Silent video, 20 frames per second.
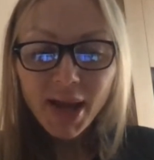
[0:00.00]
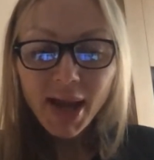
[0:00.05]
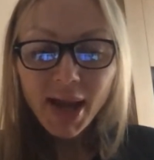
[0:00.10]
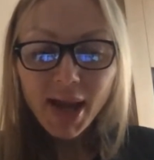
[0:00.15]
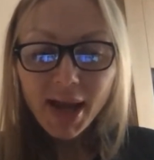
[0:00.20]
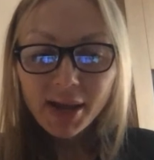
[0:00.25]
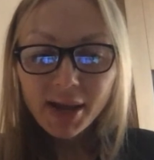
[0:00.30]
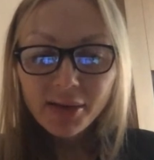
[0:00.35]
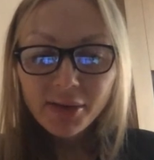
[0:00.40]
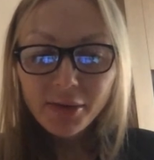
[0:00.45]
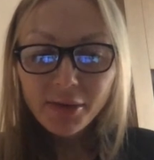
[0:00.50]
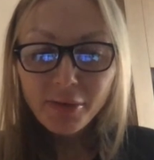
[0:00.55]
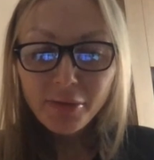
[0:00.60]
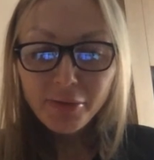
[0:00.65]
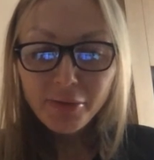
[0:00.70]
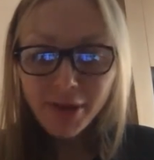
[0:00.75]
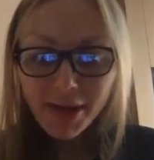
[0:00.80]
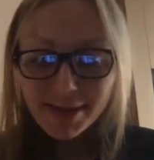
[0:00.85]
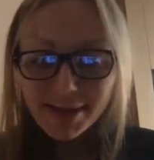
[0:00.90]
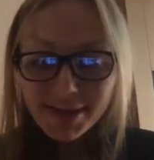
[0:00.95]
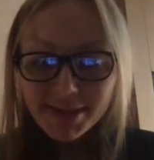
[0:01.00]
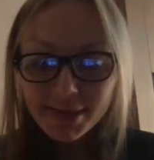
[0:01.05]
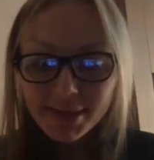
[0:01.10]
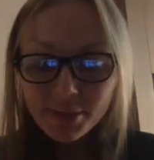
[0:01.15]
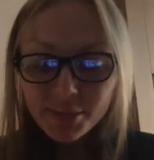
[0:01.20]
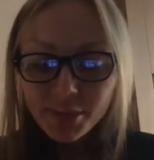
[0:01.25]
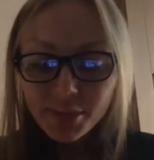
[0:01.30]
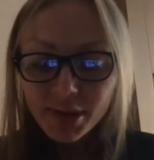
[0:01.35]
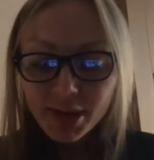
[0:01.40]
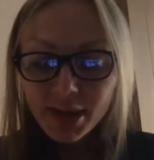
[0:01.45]
And
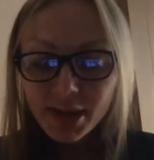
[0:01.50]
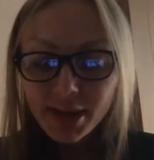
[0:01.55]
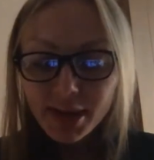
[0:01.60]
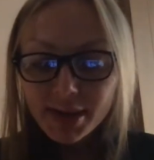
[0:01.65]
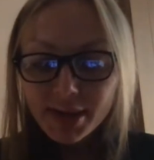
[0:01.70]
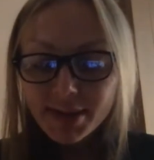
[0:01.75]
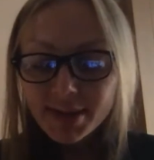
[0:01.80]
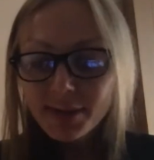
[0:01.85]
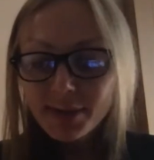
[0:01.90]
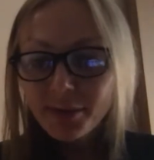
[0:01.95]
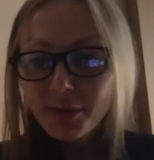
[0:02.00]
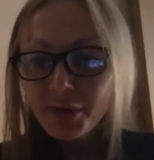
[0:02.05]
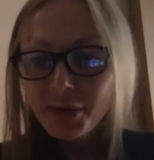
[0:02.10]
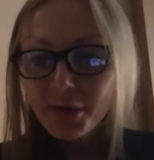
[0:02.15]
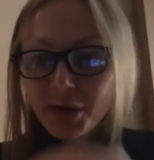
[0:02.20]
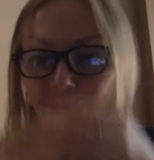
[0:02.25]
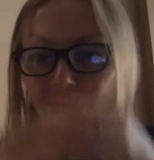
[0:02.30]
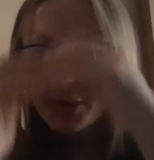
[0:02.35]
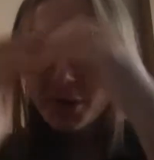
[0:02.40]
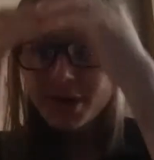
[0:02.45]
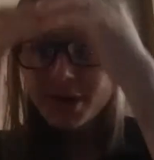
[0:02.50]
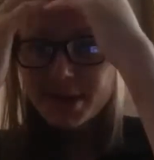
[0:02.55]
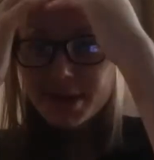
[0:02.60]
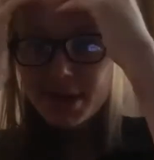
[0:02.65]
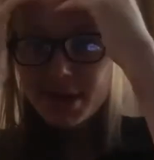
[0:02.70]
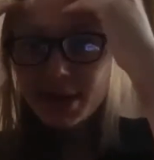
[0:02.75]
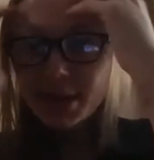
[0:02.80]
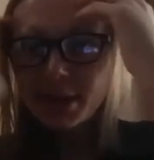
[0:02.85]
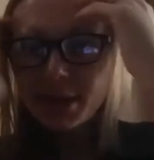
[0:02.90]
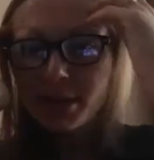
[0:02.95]
PHENSIM is a very
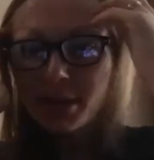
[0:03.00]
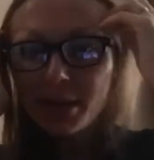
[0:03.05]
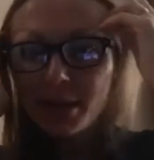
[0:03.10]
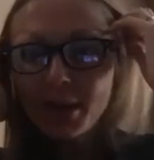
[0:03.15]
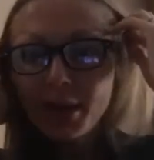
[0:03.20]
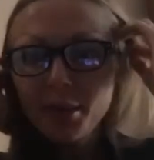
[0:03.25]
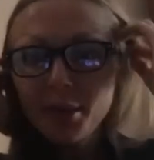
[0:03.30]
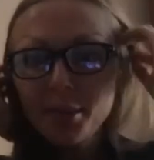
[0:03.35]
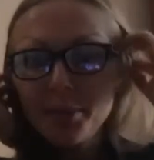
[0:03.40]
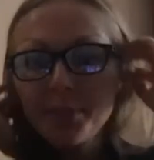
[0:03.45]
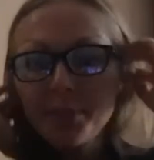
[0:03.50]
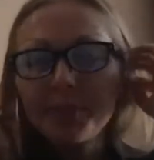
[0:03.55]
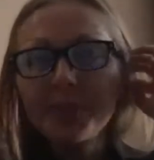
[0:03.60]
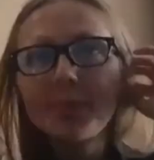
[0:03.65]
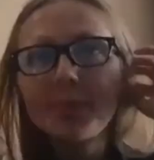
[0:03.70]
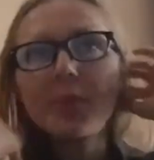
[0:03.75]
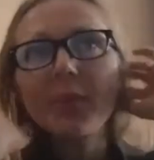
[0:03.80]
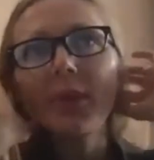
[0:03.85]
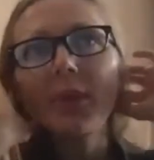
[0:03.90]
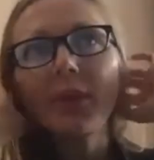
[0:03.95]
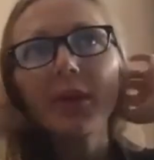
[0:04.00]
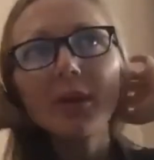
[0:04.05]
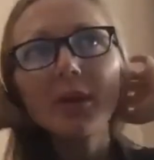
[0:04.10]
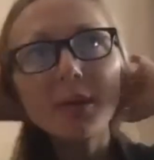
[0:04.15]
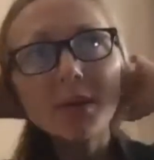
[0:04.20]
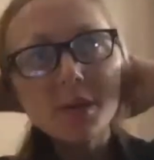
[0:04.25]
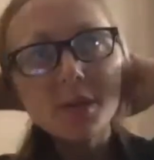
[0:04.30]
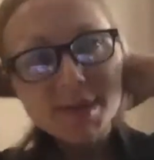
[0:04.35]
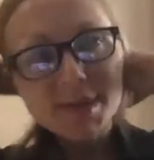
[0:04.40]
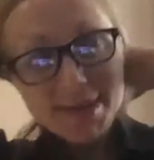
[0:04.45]
interesting um,
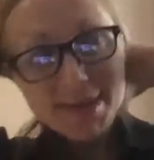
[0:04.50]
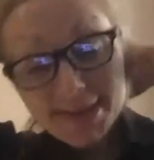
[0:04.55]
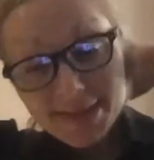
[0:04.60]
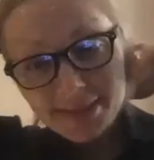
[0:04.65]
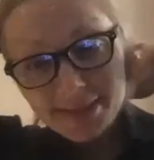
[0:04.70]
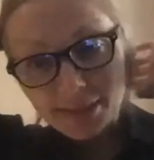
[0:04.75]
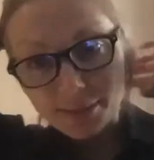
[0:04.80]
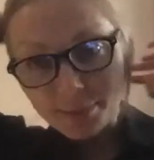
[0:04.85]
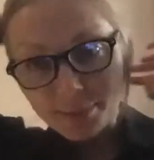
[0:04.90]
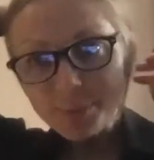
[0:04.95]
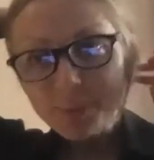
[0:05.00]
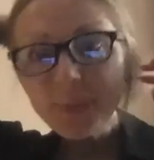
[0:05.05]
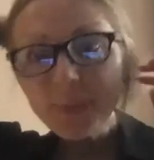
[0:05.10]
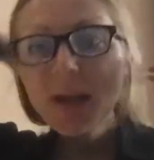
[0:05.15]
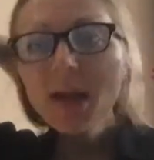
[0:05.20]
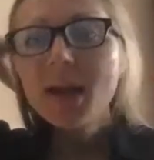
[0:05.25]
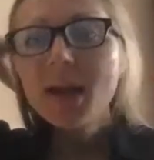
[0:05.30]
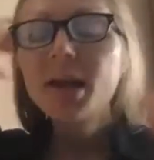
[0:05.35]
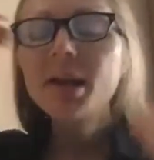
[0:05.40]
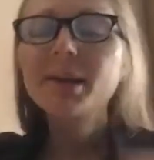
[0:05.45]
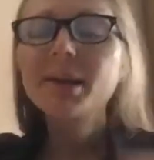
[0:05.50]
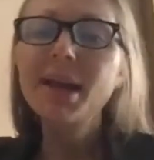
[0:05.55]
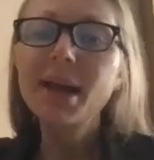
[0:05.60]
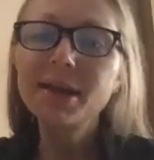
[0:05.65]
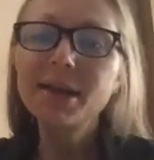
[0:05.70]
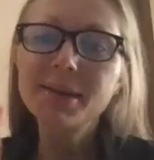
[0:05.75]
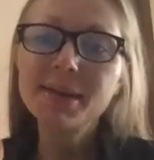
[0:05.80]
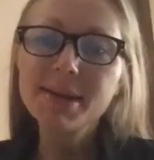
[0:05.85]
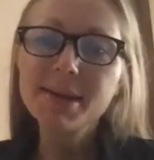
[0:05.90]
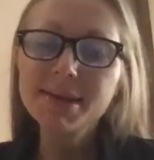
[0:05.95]
system
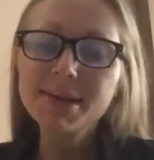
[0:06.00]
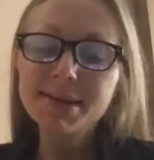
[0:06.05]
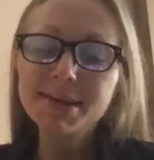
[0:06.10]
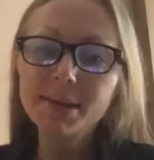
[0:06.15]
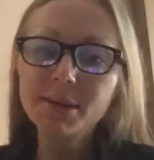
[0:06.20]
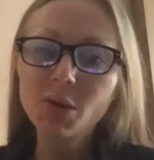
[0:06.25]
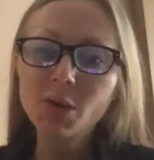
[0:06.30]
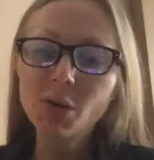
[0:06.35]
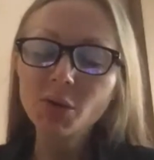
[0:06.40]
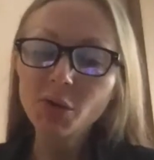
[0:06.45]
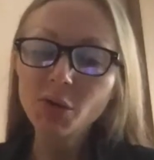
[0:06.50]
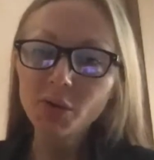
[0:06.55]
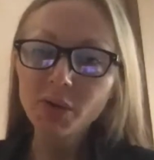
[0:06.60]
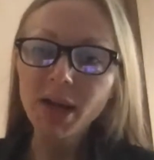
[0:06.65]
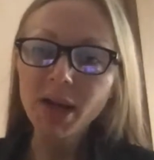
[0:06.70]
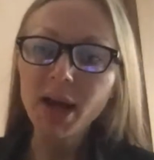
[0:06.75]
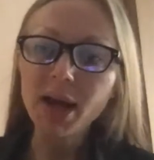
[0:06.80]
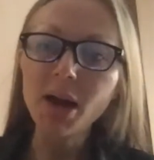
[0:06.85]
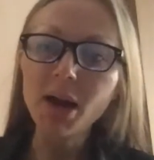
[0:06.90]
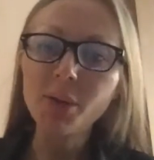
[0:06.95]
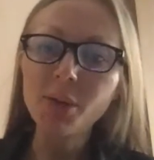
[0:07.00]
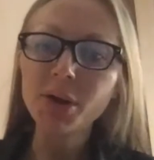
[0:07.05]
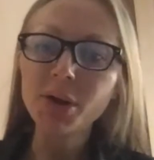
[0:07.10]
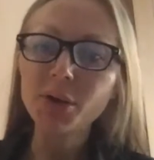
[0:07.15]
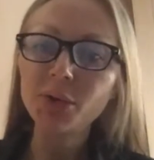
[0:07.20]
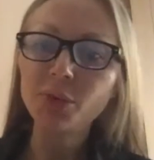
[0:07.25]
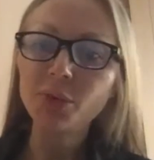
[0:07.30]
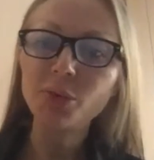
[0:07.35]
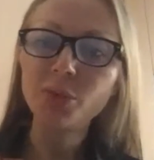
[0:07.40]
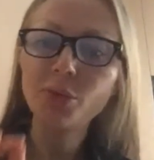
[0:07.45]
that is not only allowing
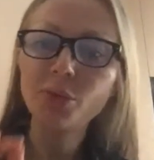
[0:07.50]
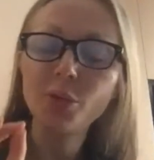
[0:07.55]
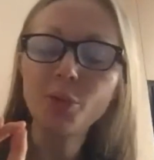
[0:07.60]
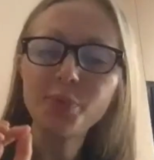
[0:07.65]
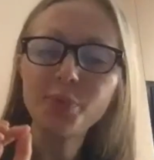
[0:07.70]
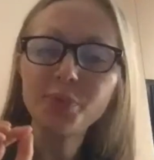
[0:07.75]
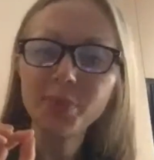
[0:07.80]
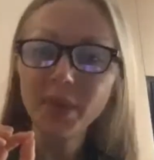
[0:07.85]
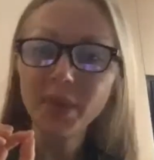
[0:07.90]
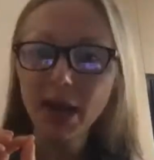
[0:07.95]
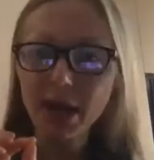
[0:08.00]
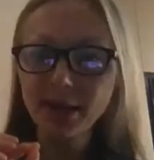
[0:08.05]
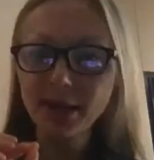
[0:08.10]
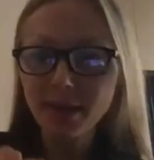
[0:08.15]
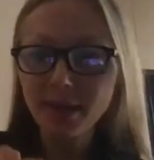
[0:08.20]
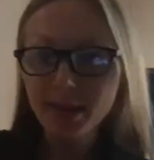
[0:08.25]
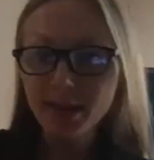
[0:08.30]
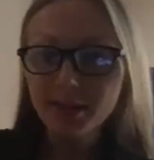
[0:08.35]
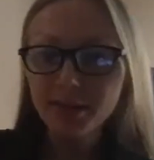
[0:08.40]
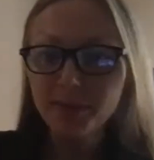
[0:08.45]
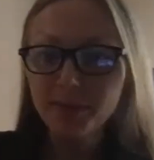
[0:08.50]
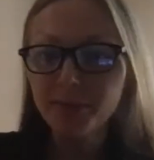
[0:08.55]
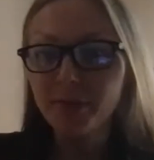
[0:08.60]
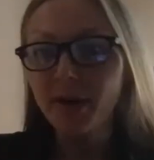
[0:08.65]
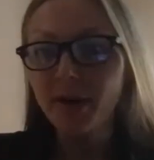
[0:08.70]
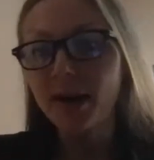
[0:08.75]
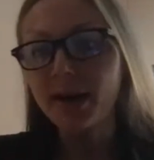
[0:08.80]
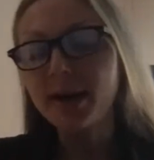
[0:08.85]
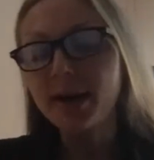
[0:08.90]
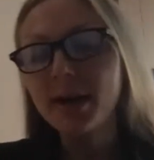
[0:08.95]
to
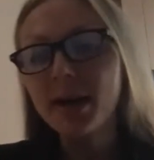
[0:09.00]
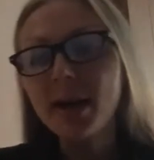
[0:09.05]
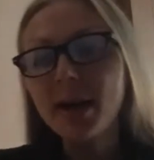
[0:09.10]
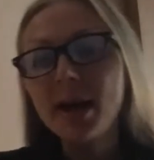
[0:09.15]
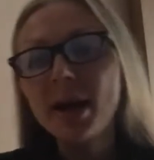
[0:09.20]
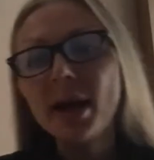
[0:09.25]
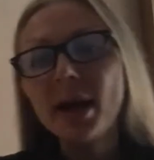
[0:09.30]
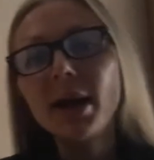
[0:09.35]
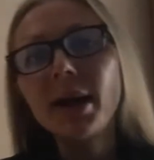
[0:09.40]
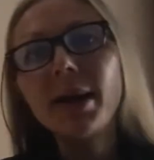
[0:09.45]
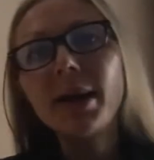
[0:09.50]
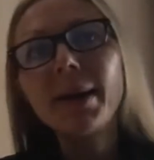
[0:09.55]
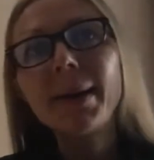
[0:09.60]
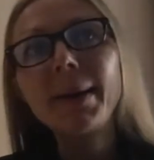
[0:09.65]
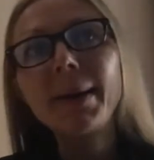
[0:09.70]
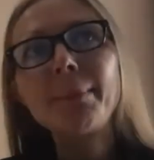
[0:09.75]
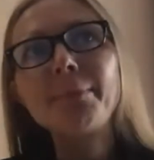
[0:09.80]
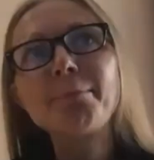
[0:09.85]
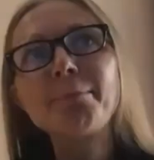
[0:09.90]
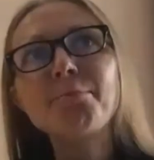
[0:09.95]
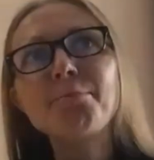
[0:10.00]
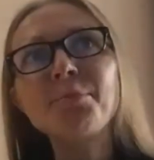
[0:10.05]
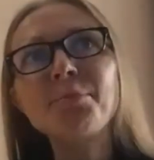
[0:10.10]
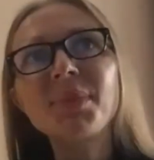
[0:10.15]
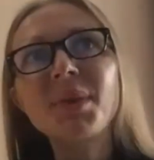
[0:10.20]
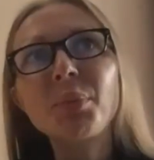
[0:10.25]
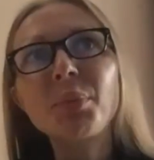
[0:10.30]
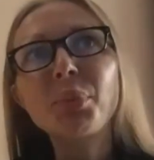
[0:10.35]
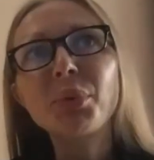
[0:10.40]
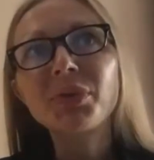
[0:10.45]
identify um,
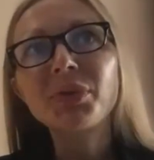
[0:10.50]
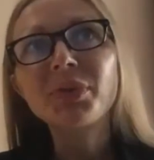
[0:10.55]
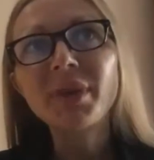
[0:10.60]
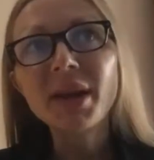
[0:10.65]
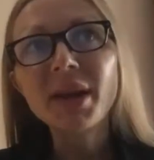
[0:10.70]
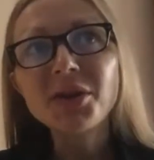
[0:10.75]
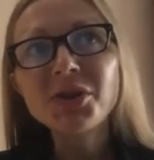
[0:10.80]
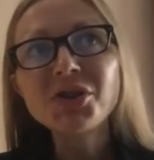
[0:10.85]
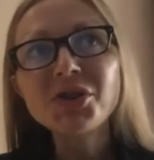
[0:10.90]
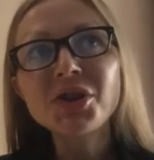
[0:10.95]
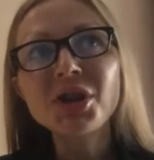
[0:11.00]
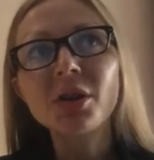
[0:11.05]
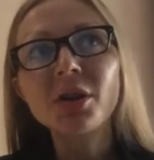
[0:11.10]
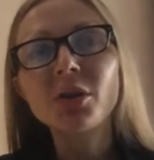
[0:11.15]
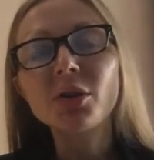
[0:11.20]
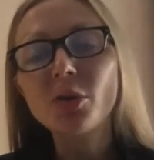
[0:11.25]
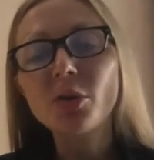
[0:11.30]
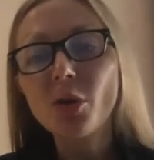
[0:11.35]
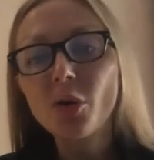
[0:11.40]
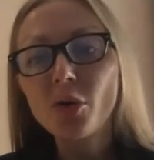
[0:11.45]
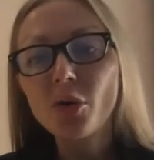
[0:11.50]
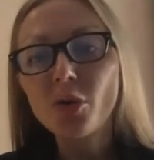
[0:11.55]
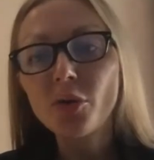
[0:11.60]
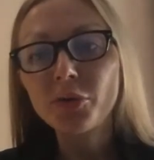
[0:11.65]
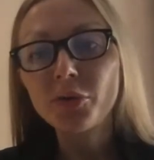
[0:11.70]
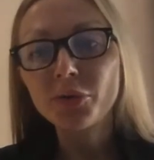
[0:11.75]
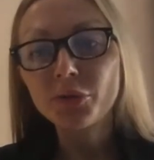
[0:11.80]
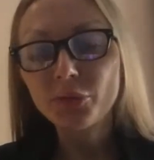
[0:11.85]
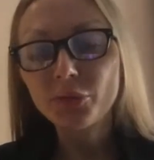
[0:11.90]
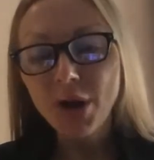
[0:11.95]
the potential of
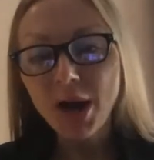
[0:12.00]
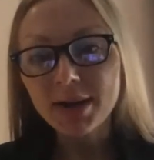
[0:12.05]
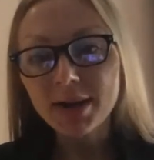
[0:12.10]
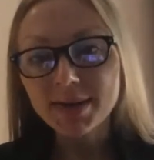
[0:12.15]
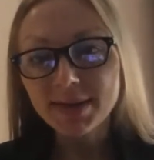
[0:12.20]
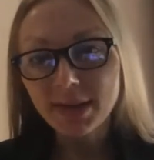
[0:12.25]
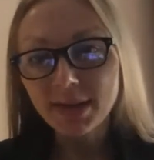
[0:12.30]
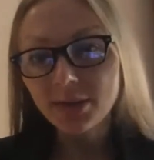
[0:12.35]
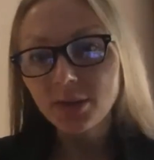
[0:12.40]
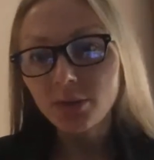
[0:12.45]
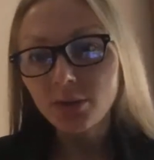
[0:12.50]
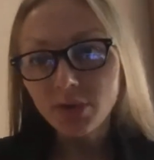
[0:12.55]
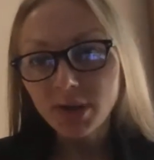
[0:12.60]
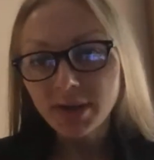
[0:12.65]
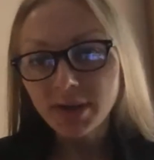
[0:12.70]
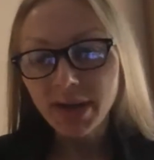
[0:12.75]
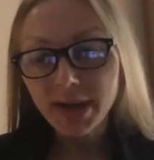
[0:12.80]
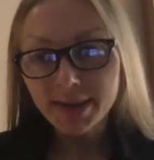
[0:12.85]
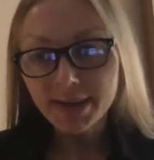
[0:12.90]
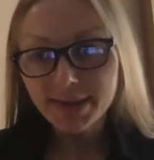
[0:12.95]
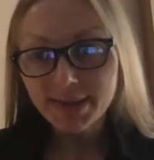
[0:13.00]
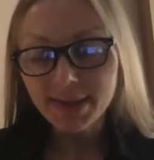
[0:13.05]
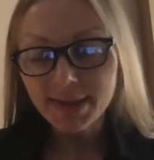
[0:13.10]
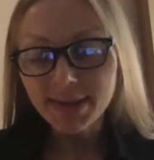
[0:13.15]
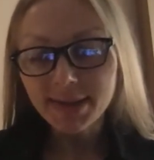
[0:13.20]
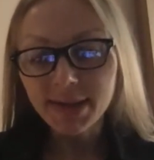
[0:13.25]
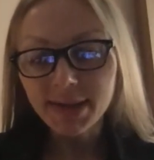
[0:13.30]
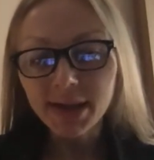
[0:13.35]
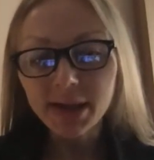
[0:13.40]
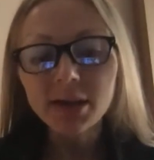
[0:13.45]
drugs that are already
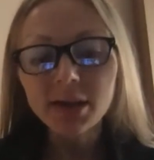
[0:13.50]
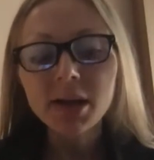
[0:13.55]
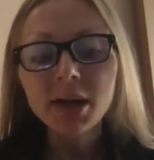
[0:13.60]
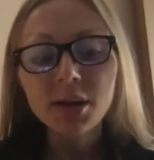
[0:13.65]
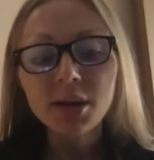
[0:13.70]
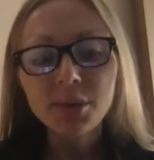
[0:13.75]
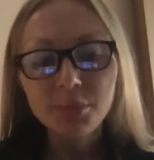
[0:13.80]
existing,